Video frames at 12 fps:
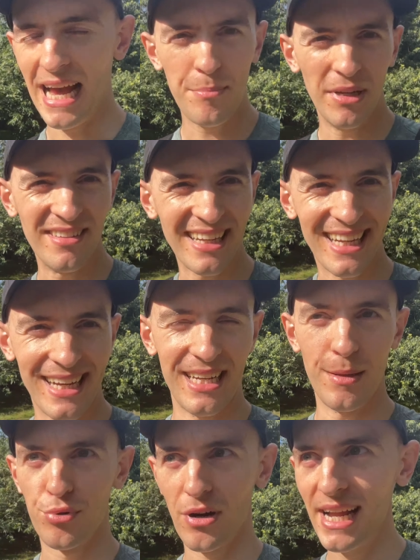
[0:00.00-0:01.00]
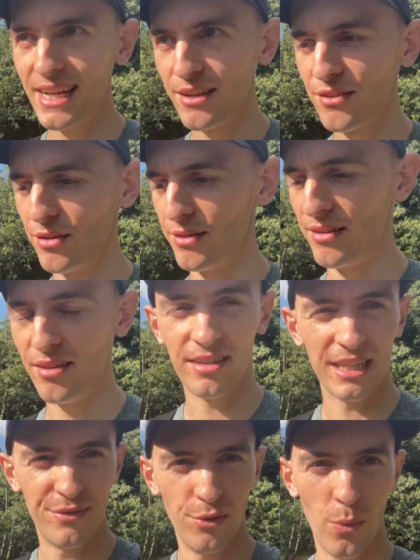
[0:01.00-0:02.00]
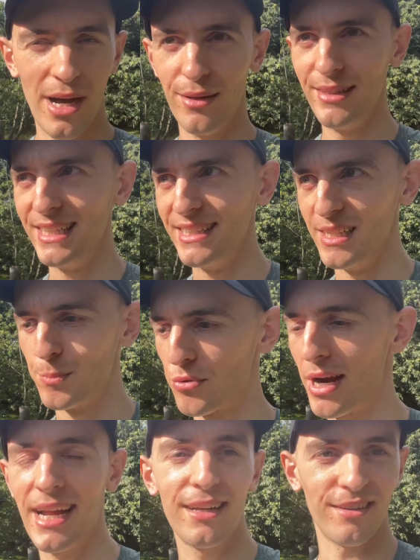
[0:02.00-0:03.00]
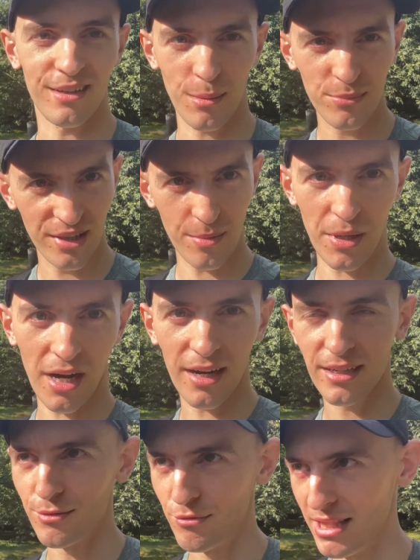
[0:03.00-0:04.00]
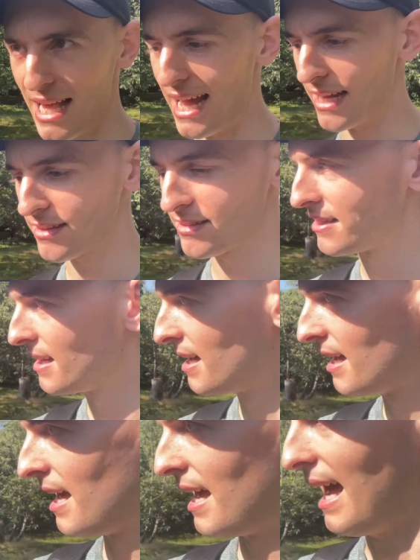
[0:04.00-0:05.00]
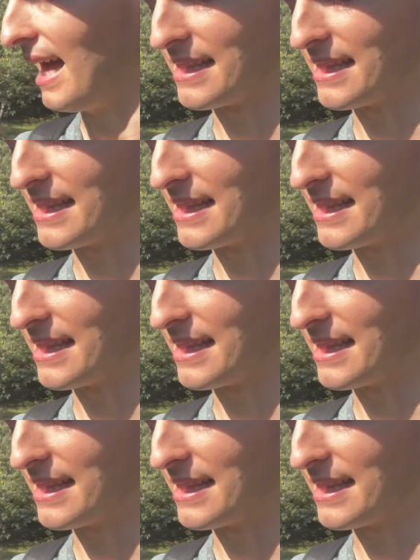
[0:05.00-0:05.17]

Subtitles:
been taking any breaks, so this is kind of a well-needed break to come to the park and relax. And